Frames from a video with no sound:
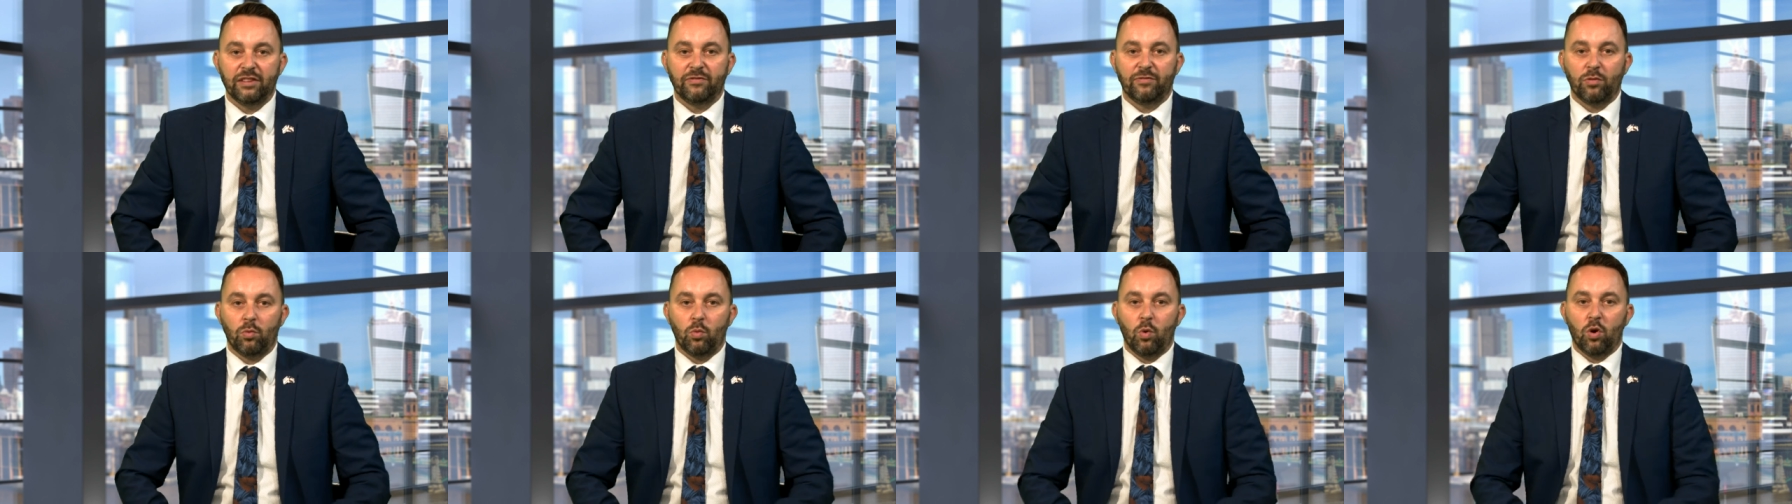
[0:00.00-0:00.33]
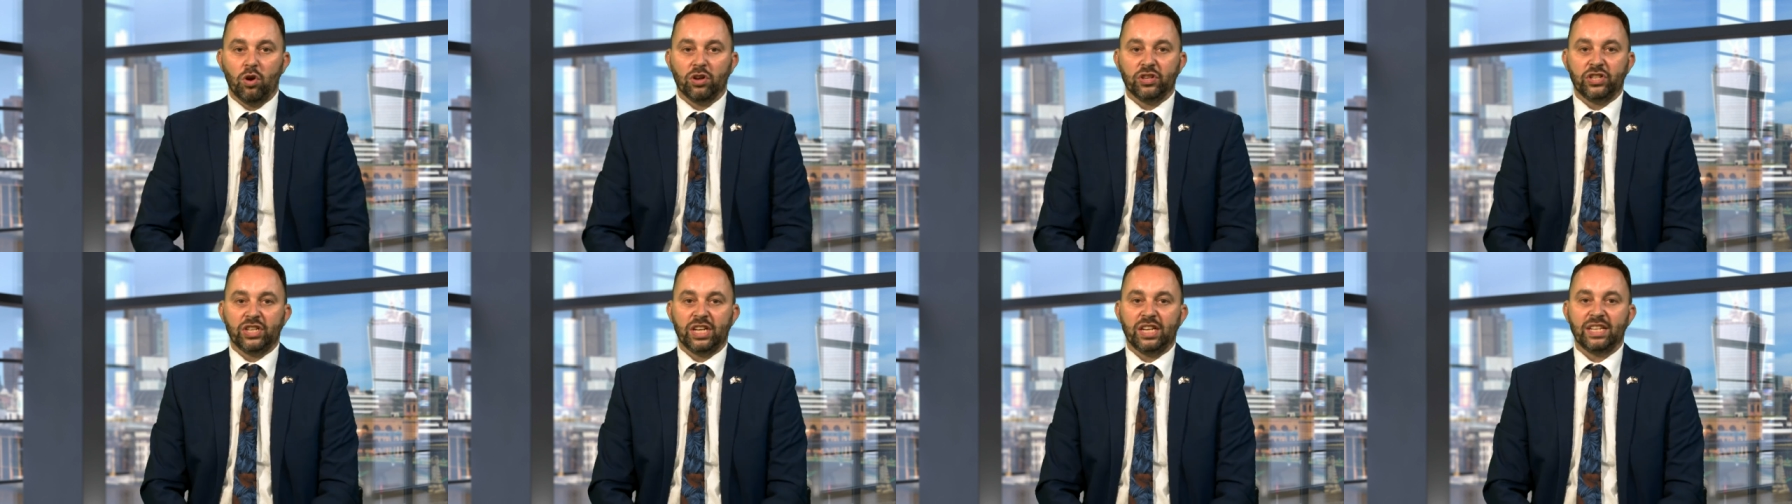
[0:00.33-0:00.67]
for
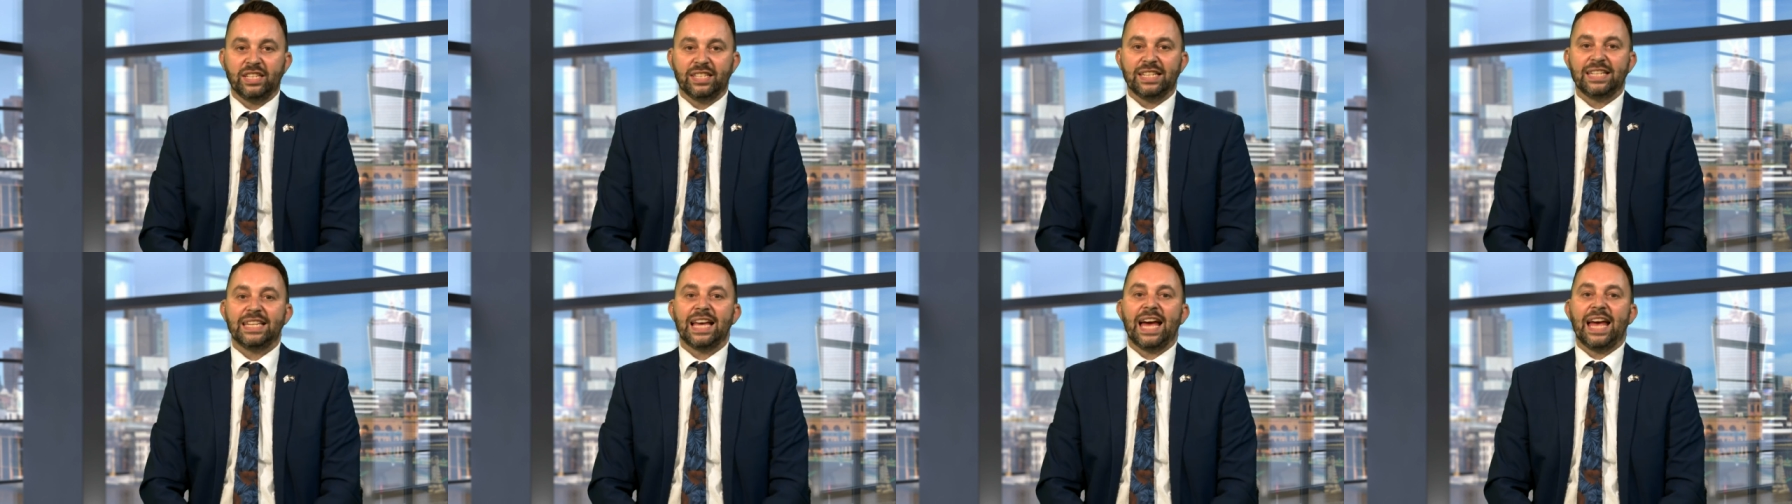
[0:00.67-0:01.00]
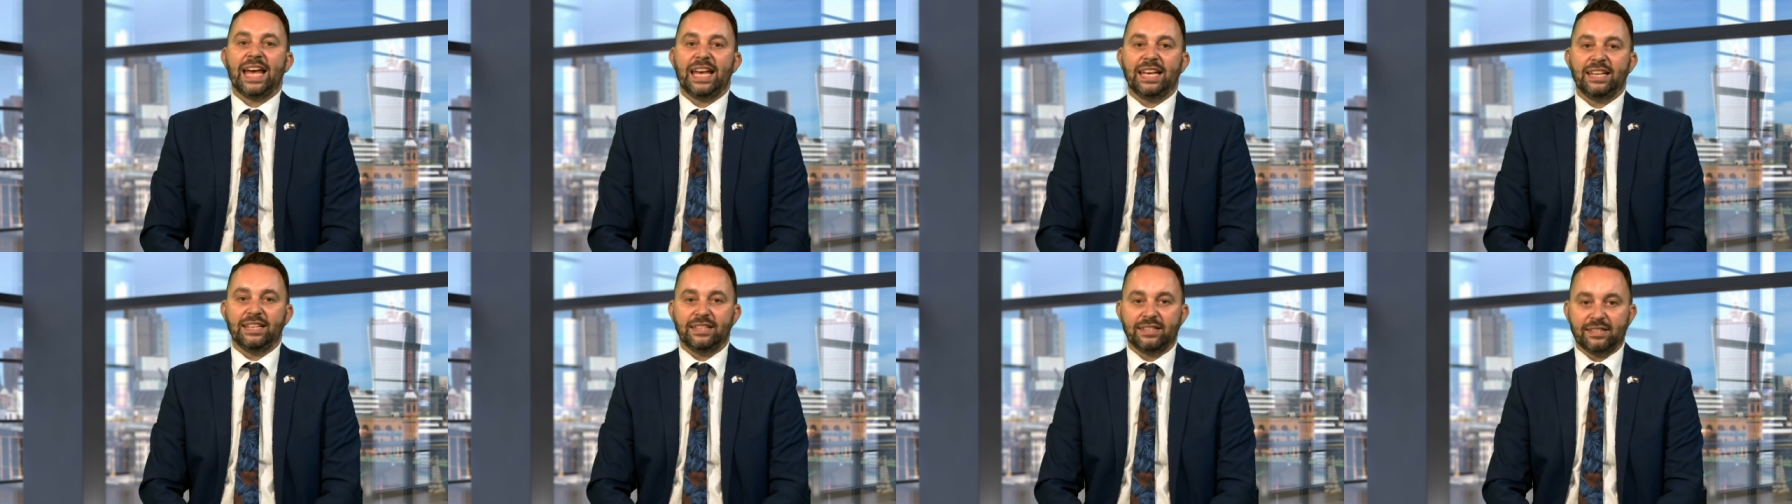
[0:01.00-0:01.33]
watching
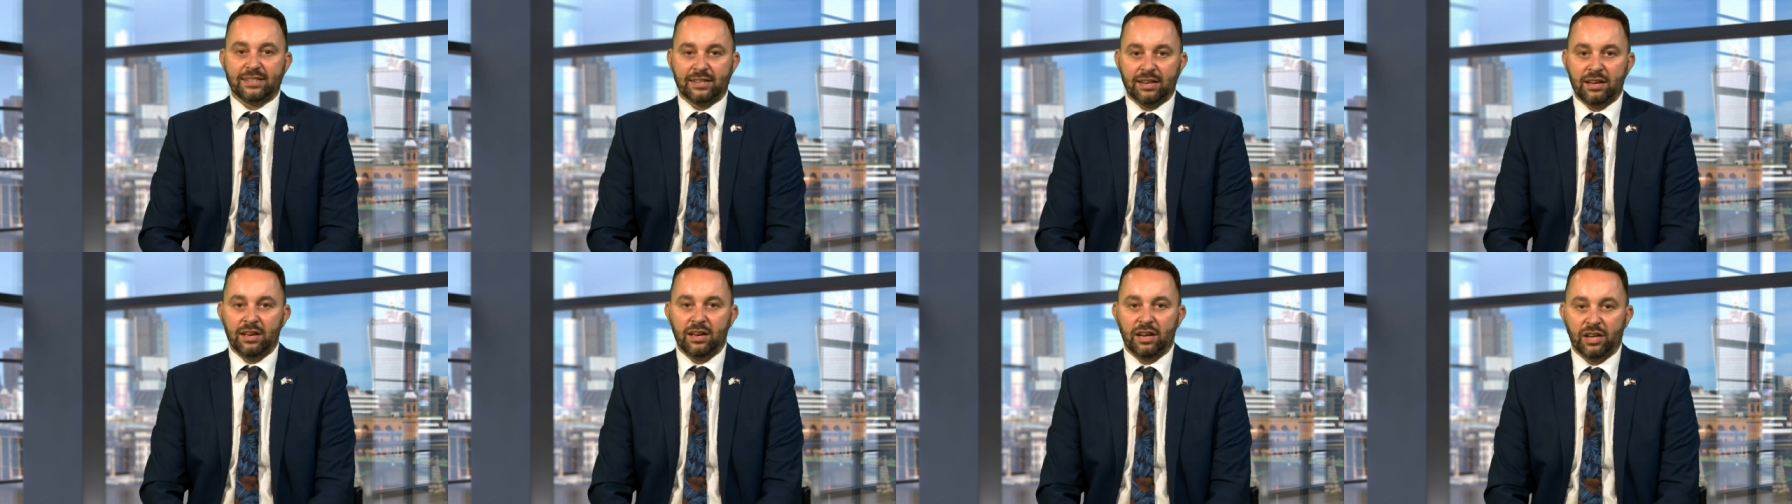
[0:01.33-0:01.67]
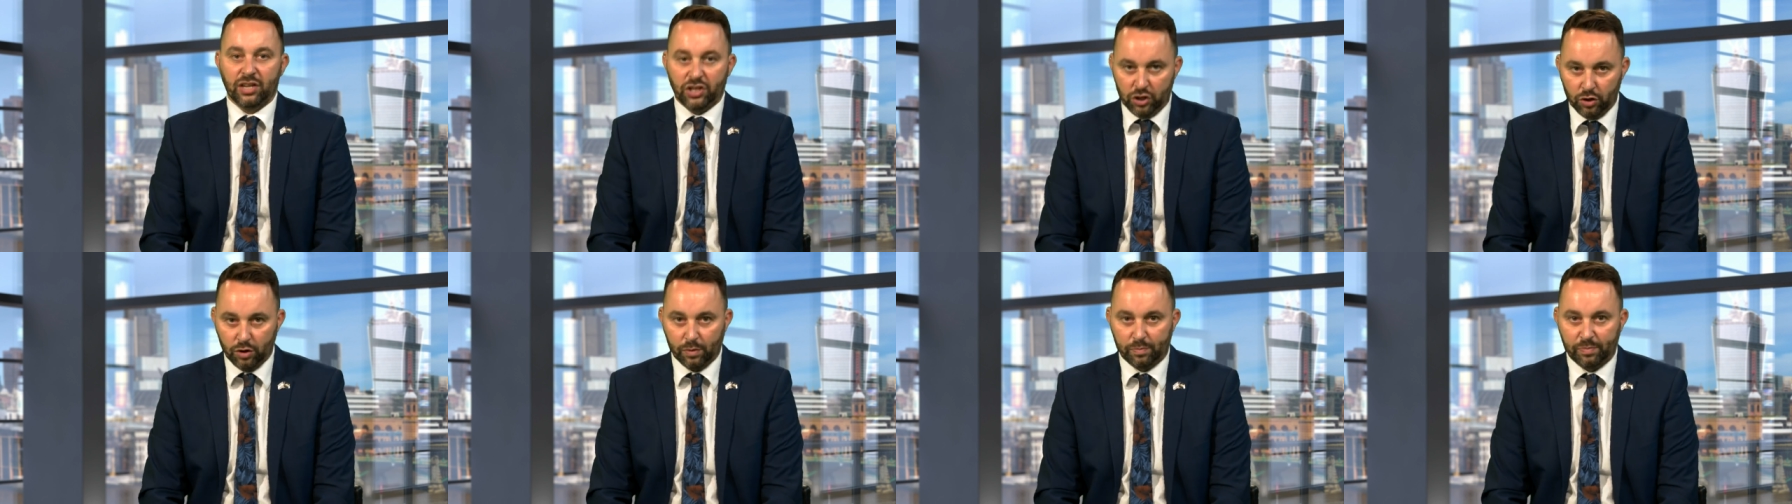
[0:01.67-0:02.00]
today's
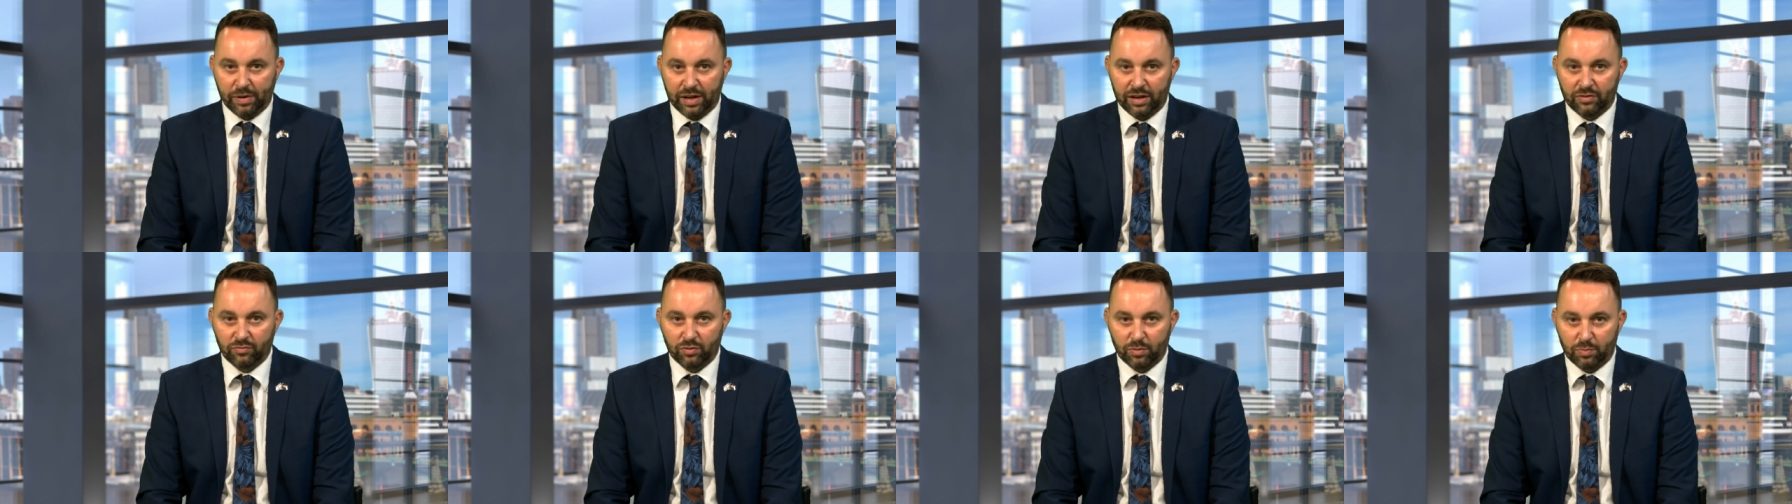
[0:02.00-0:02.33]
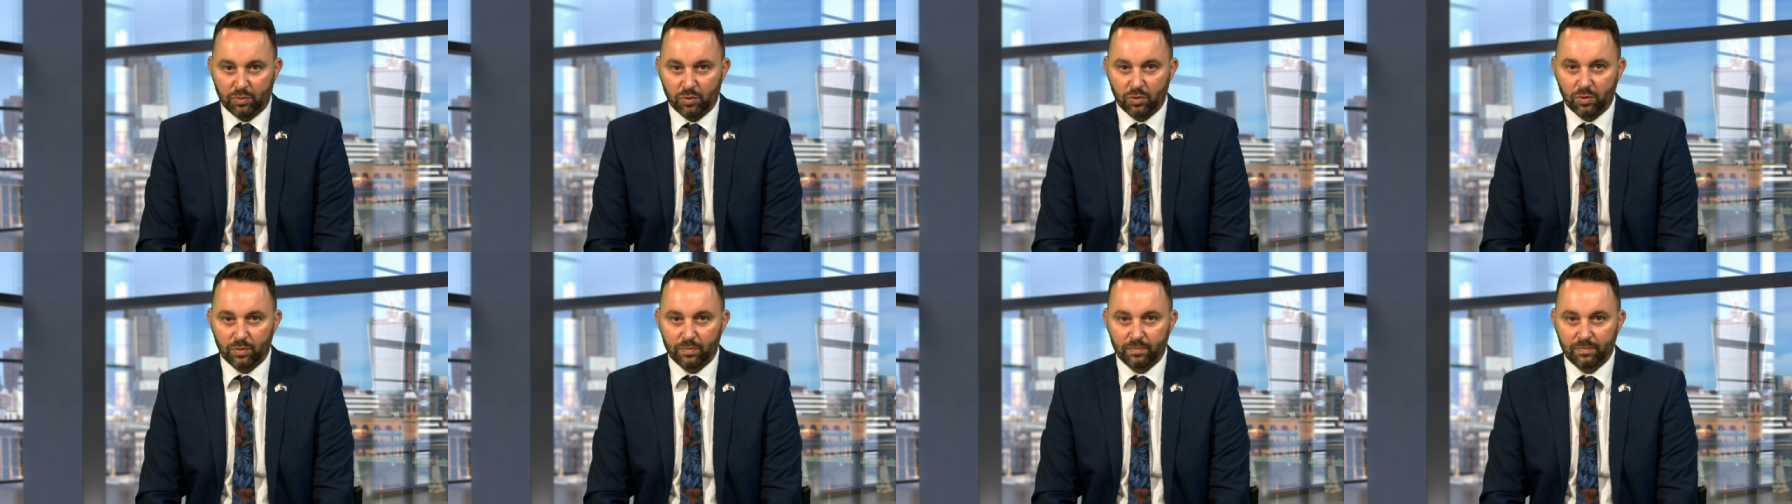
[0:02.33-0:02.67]
European
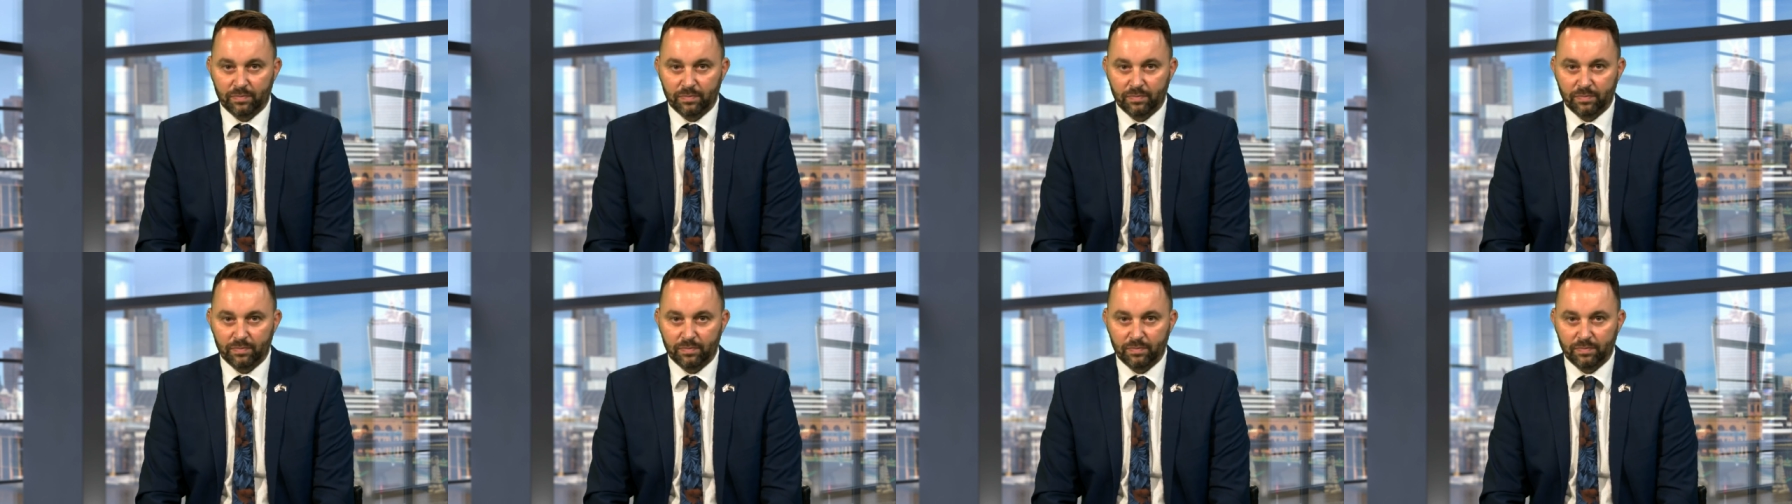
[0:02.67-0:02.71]
Report.